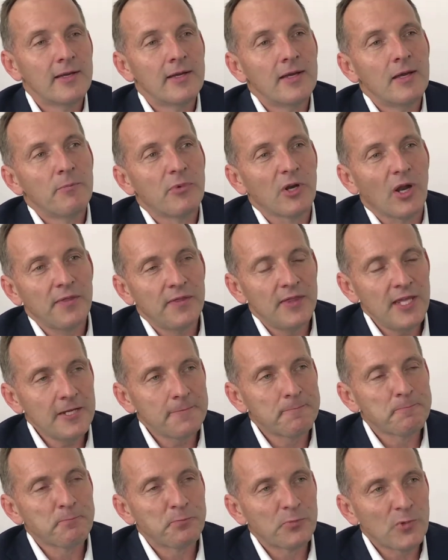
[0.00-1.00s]
But I
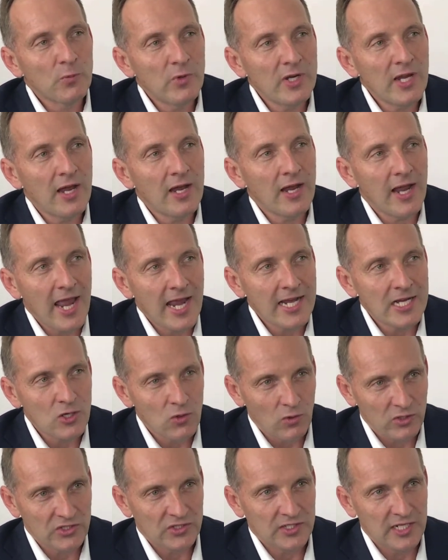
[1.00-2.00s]
think we are
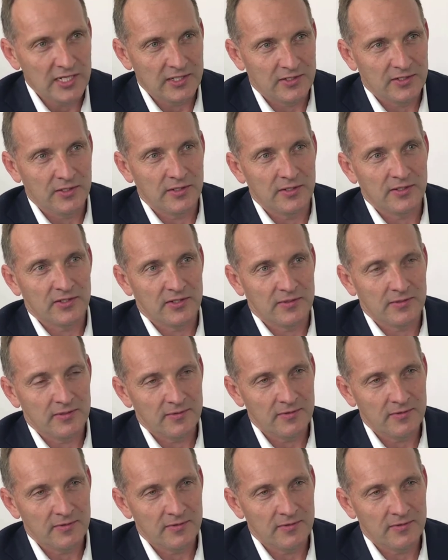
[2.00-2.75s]
agnostic to this,